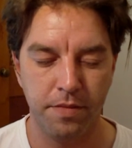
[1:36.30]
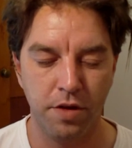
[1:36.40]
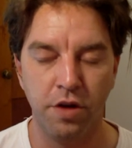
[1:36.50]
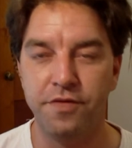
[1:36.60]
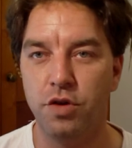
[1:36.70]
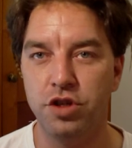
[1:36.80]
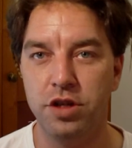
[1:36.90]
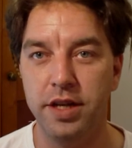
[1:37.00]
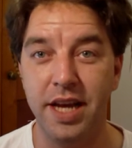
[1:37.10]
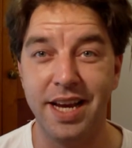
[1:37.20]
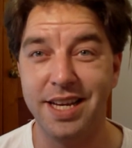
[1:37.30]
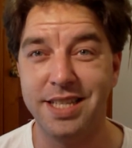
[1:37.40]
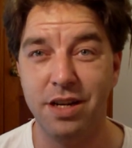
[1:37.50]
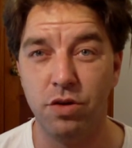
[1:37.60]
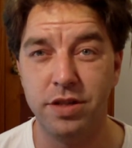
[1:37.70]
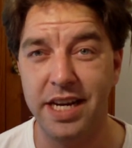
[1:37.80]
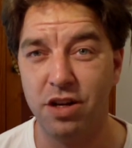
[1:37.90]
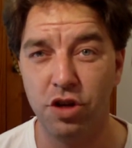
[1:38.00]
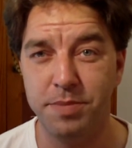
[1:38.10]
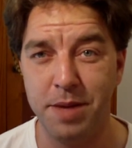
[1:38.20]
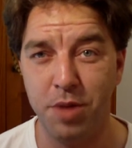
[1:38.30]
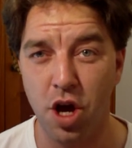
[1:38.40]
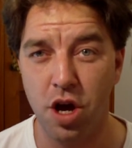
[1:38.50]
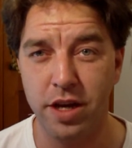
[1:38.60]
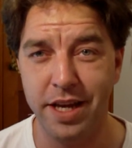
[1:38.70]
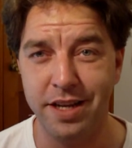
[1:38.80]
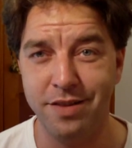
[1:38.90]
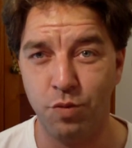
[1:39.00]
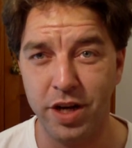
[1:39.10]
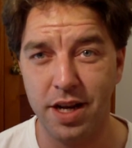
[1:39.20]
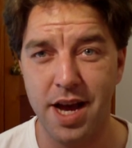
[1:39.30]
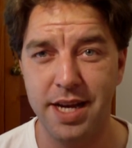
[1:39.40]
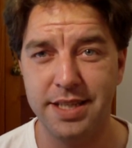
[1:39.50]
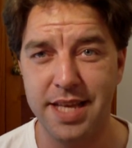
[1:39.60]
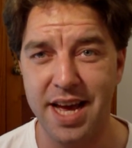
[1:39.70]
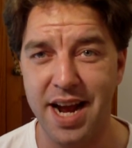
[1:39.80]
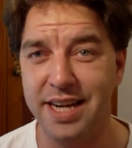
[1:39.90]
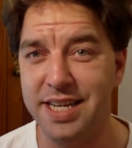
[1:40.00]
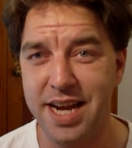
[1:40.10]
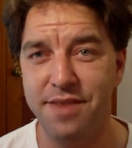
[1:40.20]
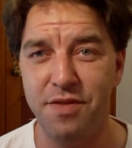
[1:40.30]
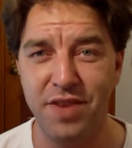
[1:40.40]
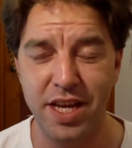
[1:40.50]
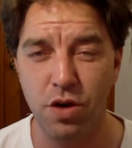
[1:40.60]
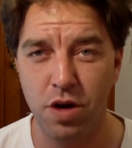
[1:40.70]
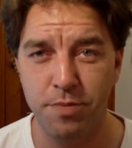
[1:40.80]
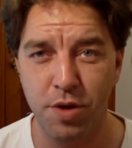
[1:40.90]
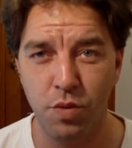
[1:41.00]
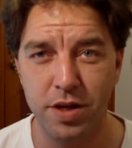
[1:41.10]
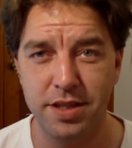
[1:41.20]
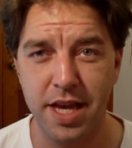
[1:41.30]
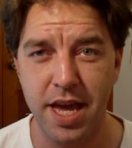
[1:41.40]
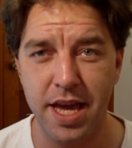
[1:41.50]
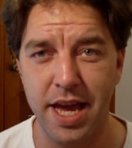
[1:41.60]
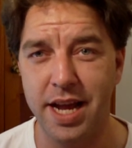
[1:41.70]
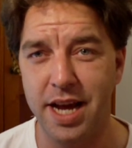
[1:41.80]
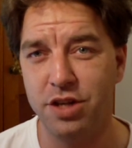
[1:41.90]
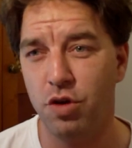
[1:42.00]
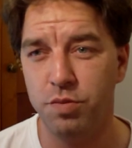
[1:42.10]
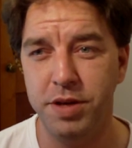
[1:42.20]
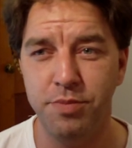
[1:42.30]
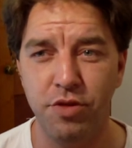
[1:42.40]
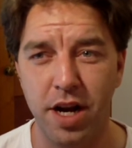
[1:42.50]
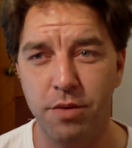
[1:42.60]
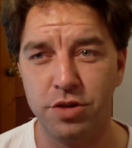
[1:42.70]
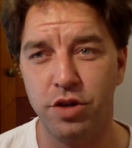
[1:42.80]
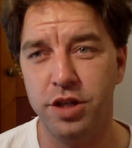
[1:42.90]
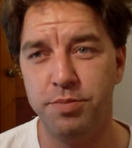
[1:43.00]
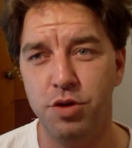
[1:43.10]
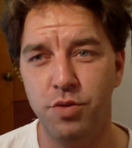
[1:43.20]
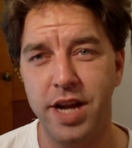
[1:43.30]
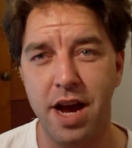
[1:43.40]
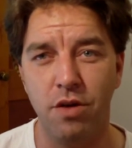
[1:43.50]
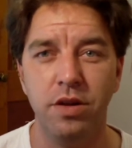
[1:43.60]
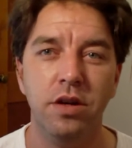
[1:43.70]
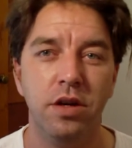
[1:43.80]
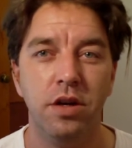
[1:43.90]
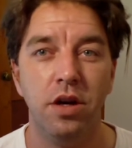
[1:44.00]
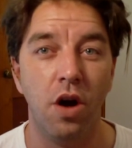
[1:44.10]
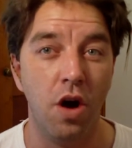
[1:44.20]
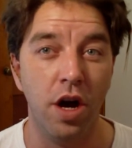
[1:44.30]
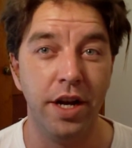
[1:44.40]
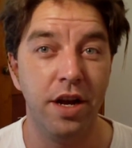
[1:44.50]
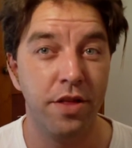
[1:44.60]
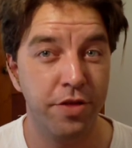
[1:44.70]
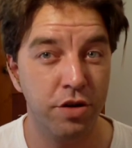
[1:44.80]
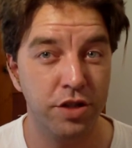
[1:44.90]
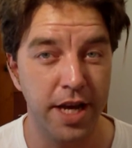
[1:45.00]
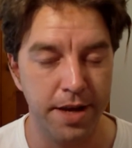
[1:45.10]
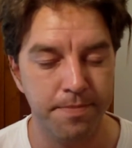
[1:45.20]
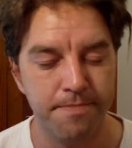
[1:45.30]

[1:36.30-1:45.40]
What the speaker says: unfortunately, I guess they don't take a look at my blog and realize that I didn't have a video up on Wednesday, and I told people that I was going to put one out on Thursday.